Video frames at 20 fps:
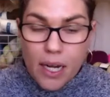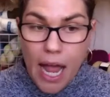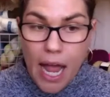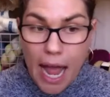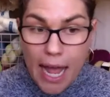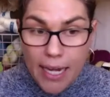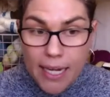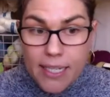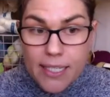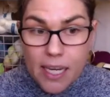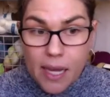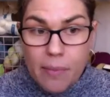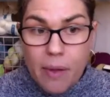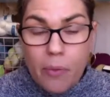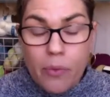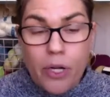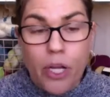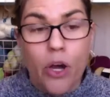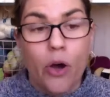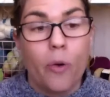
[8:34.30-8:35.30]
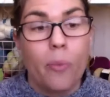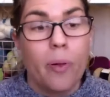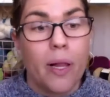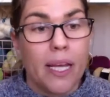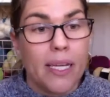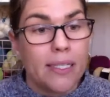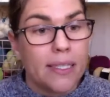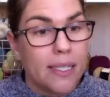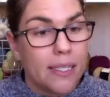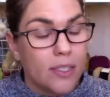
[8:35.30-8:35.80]
anytime I would go
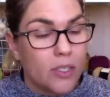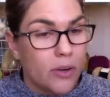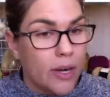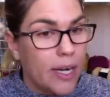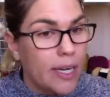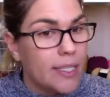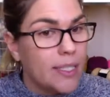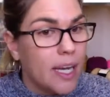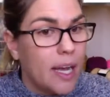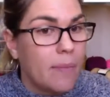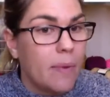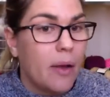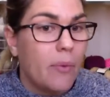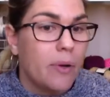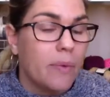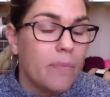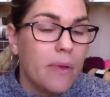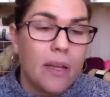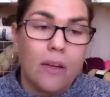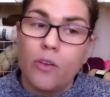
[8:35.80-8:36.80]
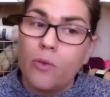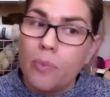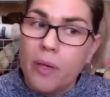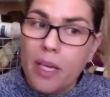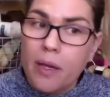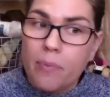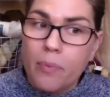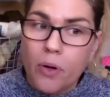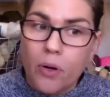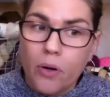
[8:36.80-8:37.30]
places or anytime I would meet new
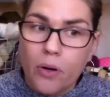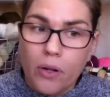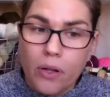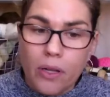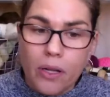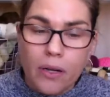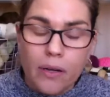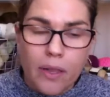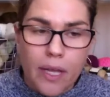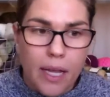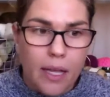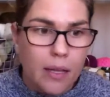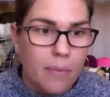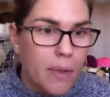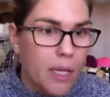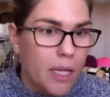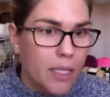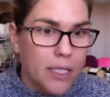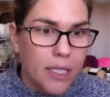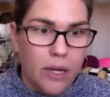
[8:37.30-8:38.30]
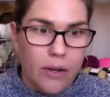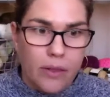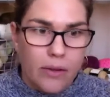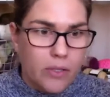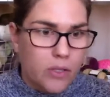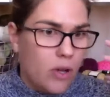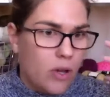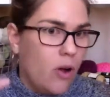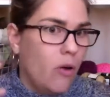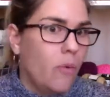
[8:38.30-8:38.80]
people or like in the military,
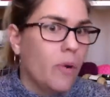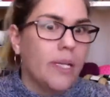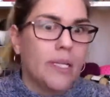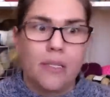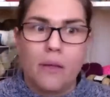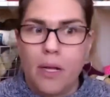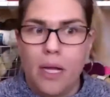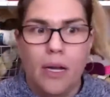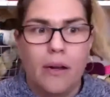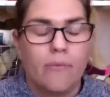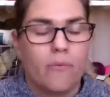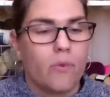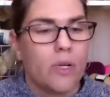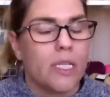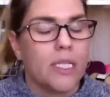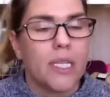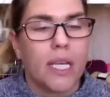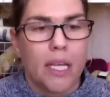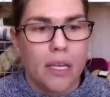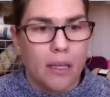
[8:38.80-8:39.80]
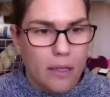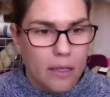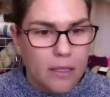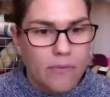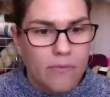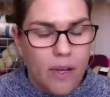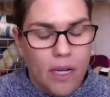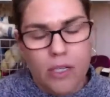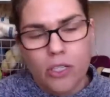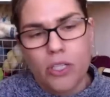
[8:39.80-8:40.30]
there's always some kind of
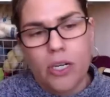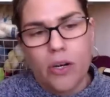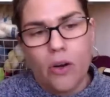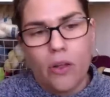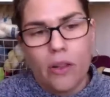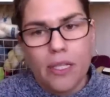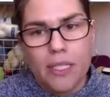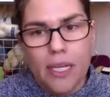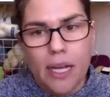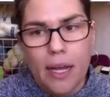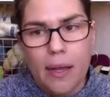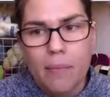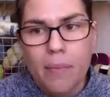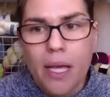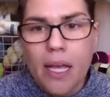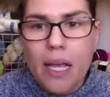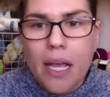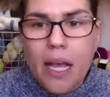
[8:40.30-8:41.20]
ridiculous function all the time.